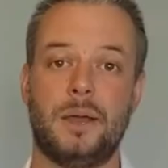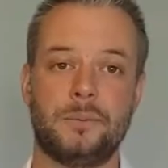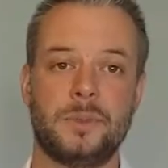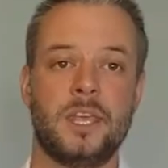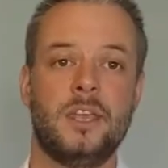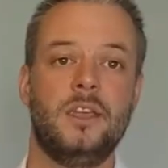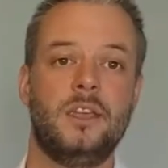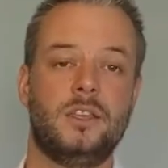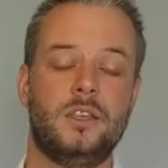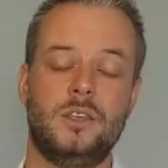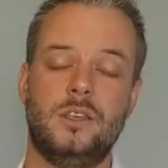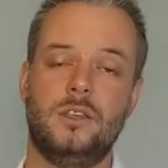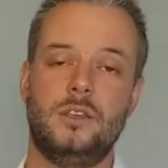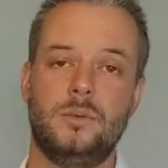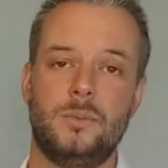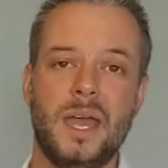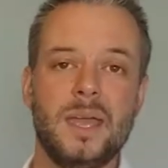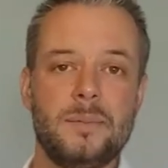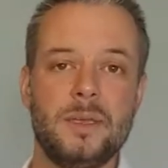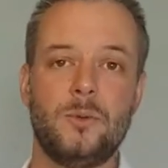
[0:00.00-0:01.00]
Now,
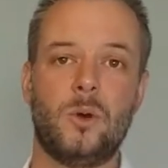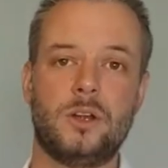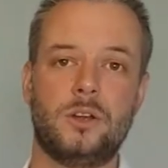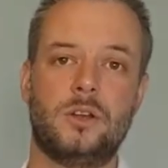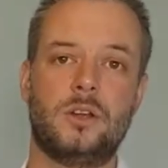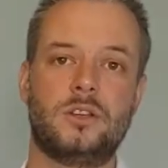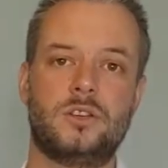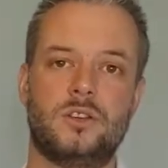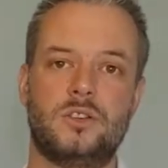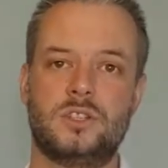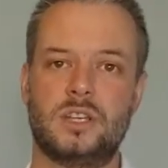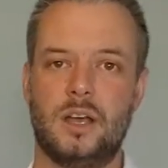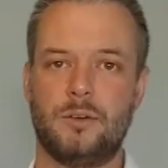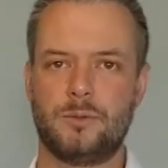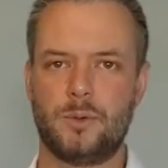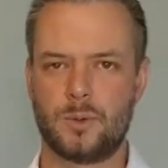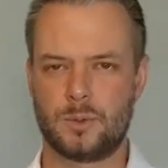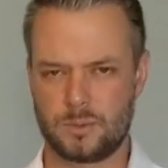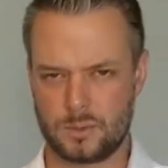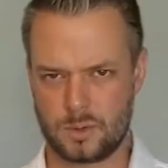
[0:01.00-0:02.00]
you may be wondering to
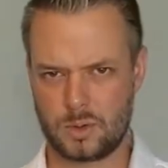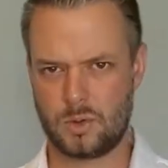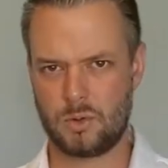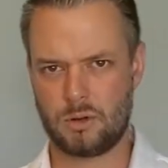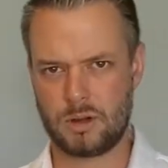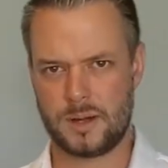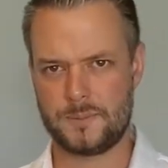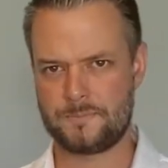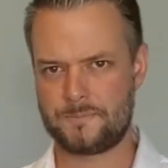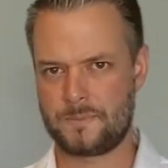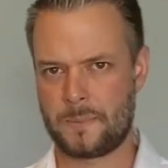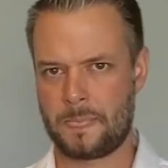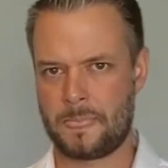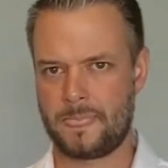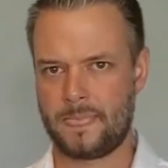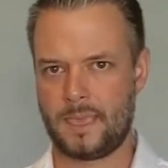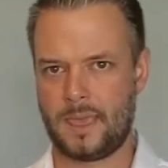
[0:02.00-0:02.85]
yourself, well, Corey,